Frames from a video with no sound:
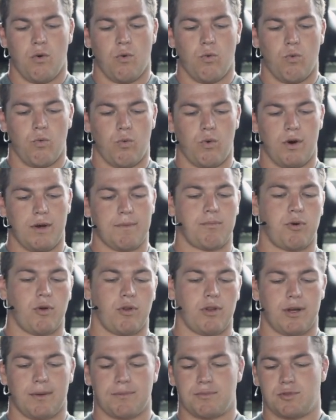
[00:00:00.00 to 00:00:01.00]
1
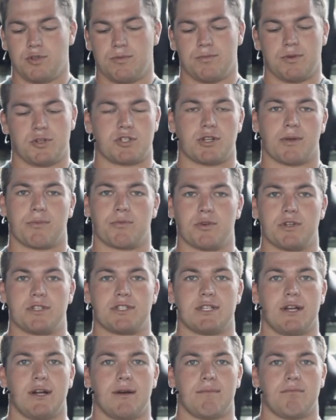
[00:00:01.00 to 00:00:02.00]
pull-up, 2 push-up, 3
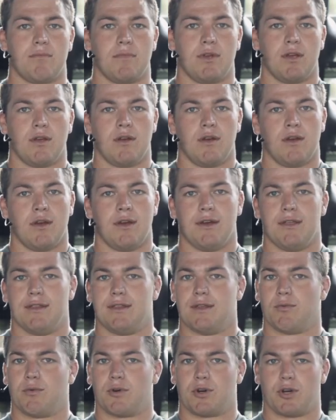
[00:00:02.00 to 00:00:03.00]
sit-up,
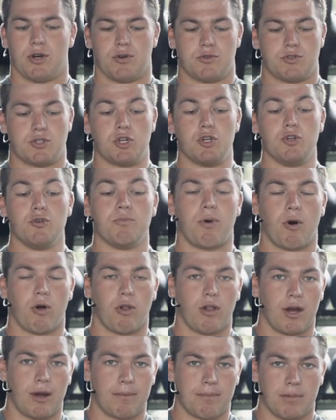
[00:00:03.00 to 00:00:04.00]
and then we'll go 2
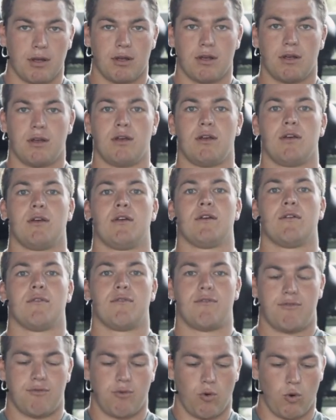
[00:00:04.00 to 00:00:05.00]
pull-up,
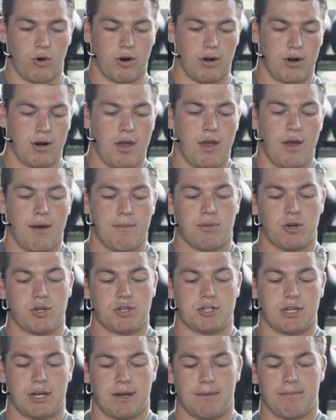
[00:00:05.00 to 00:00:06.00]
4
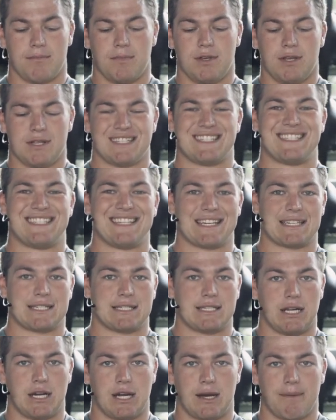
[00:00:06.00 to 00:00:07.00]
push-up, 6
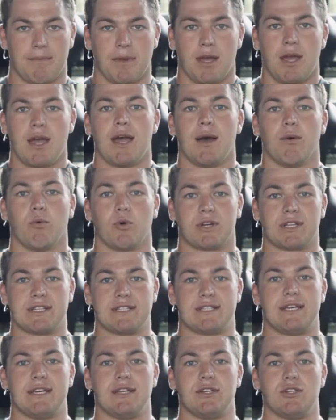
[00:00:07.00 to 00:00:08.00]
sit-up, and we'll
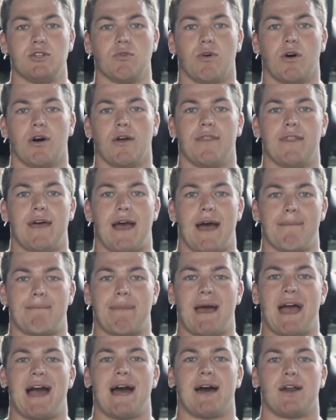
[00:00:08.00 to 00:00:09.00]
continue on that
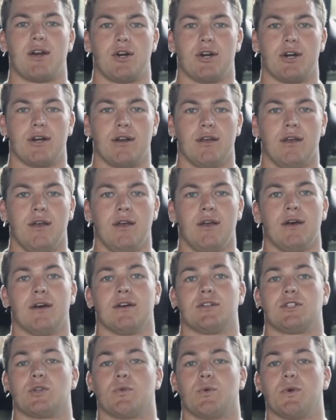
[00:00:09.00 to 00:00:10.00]
pattern
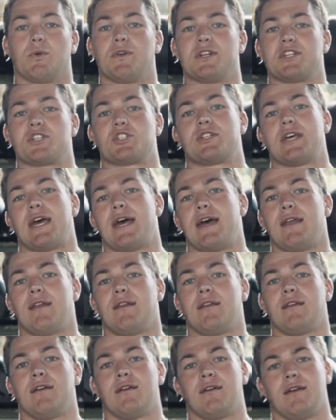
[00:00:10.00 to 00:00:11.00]
until we reach
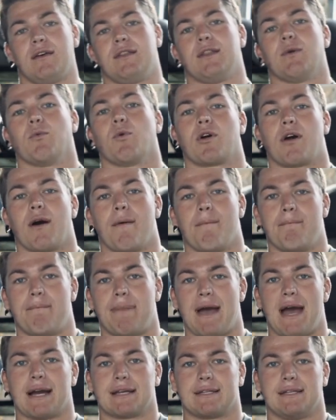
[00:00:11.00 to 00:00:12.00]
10, and then we'll come
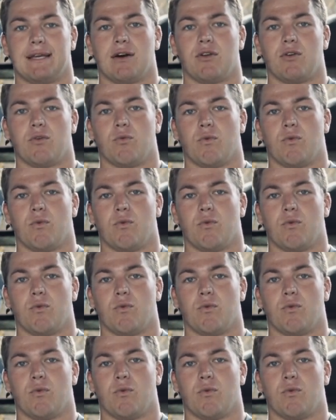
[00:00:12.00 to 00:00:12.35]
back down to